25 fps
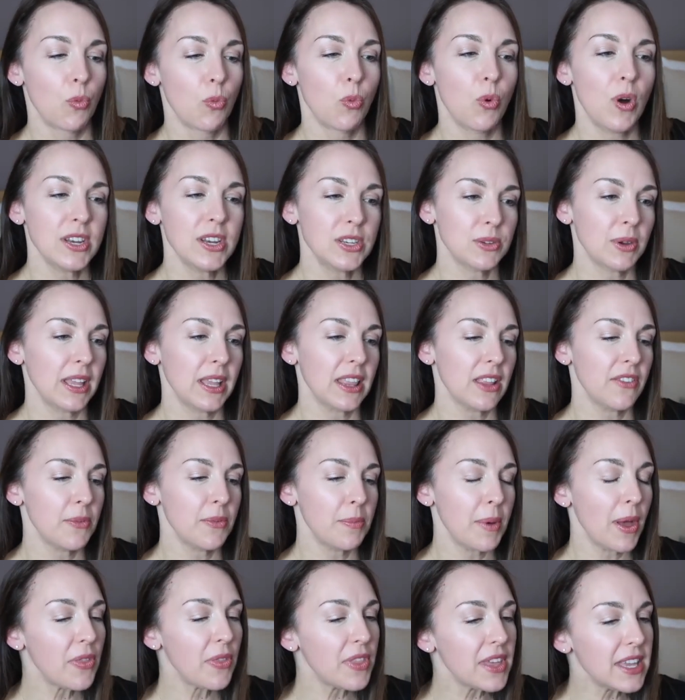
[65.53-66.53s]
What do I love
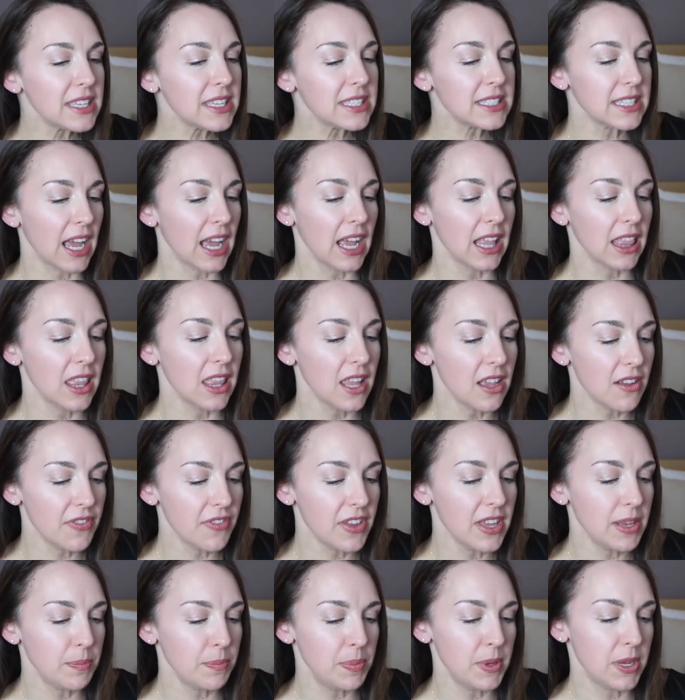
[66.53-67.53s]
about this? I love
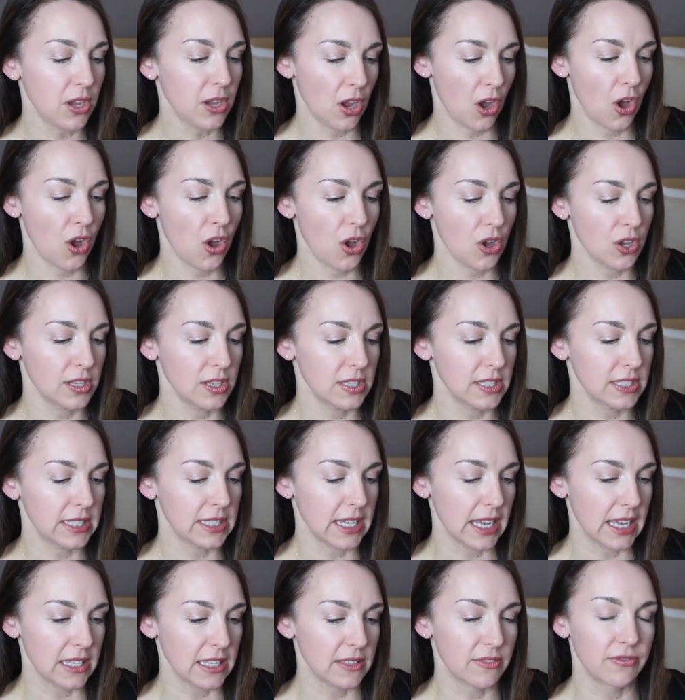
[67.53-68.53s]
it because
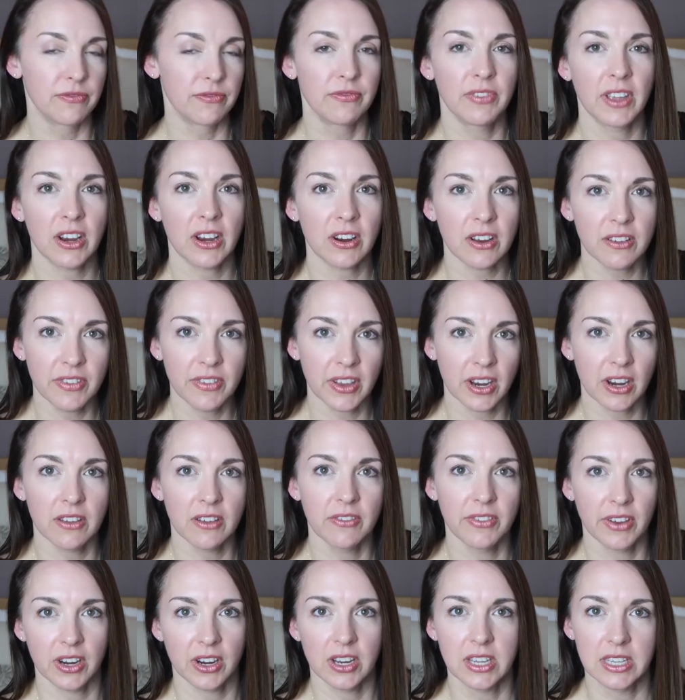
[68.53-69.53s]
it's very, very,
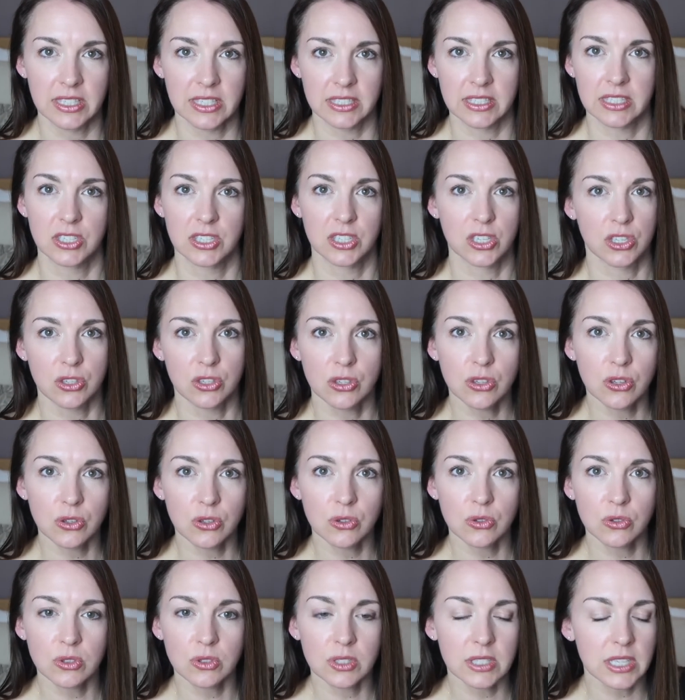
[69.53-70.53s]
very easy to
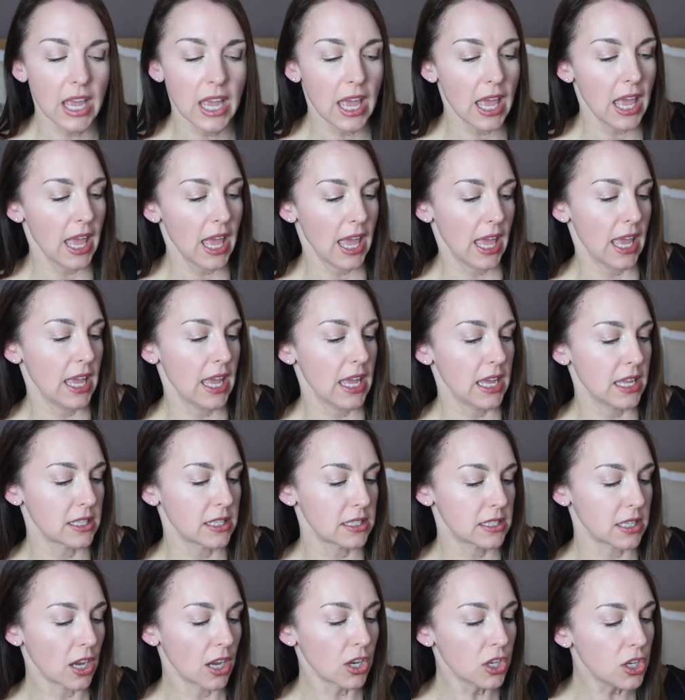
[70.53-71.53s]
use.
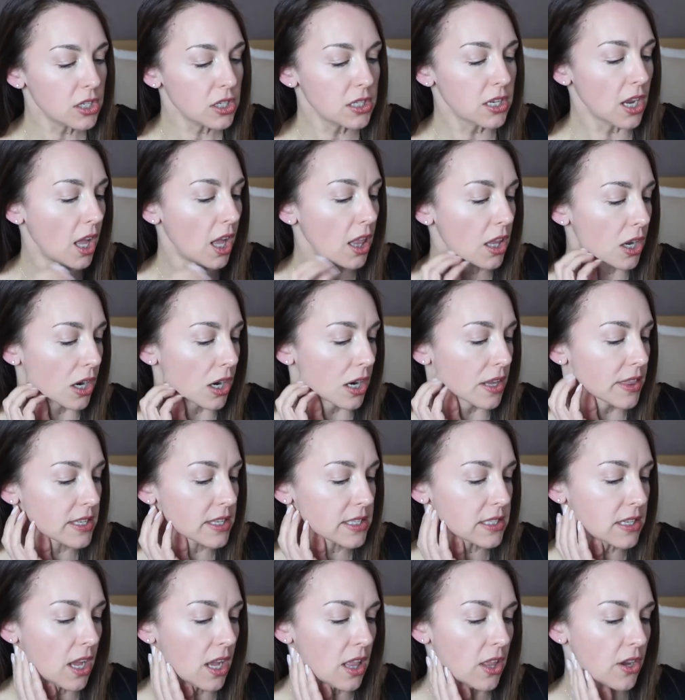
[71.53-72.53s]
It's a good color.
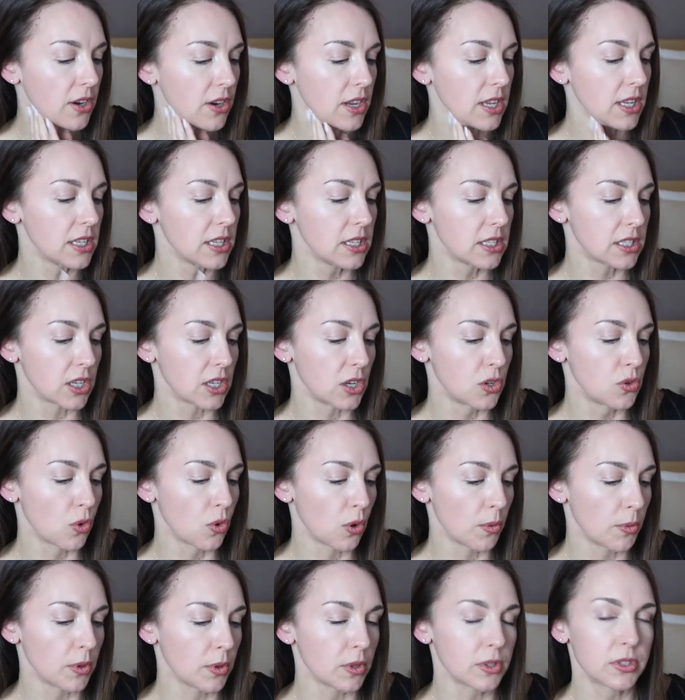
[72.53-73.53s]
This color is
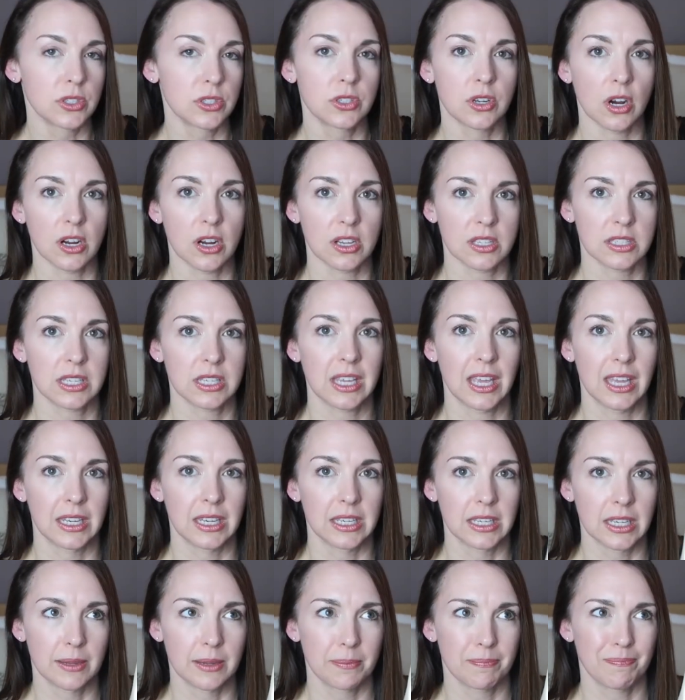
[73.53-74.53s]
normal to dark
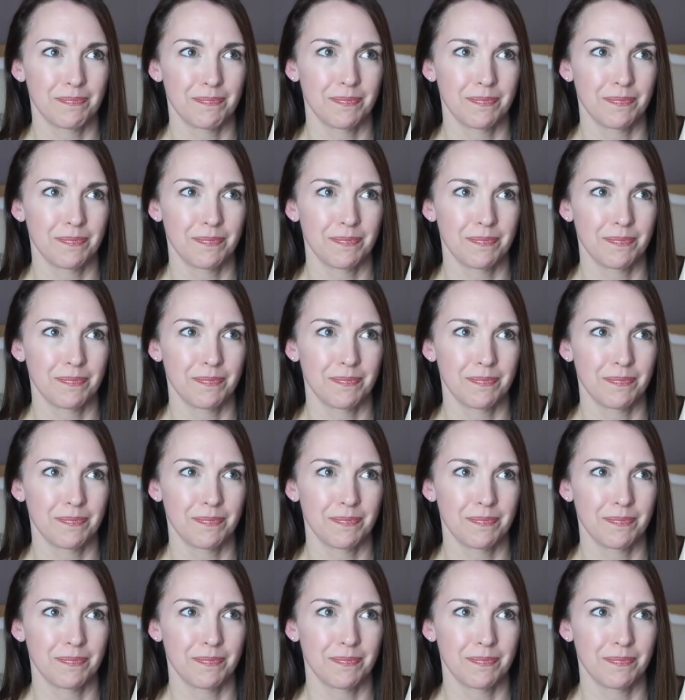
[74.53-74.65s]
skin.